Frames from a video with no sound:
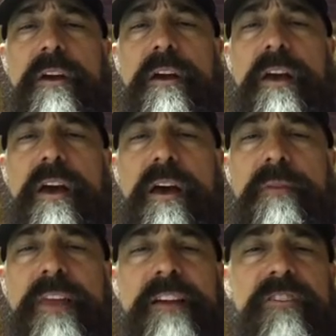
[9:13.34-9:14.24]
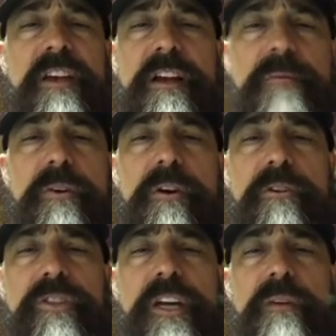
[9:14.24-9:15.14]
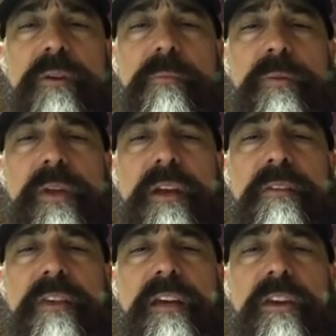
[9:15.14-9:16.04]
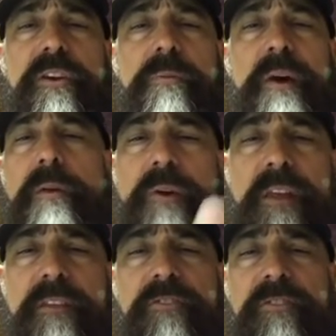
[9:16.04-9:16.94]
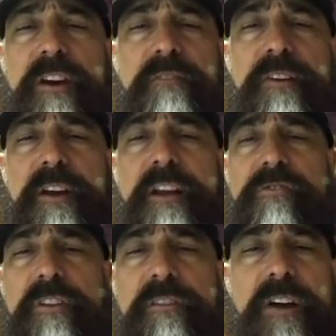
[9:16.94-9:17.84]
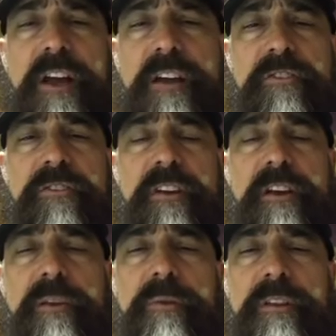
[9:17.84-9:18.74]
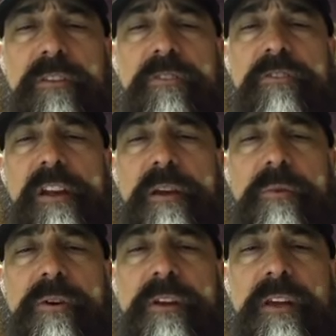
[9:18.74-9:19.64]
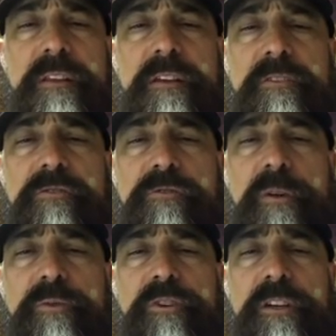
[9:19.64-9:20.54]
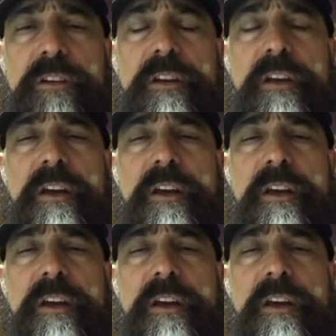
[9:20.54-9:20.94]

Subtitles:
That's it. I'm your host, Shane Ripley. Thank you. By the way, this is not financial advice. Read the disclaimer in the description.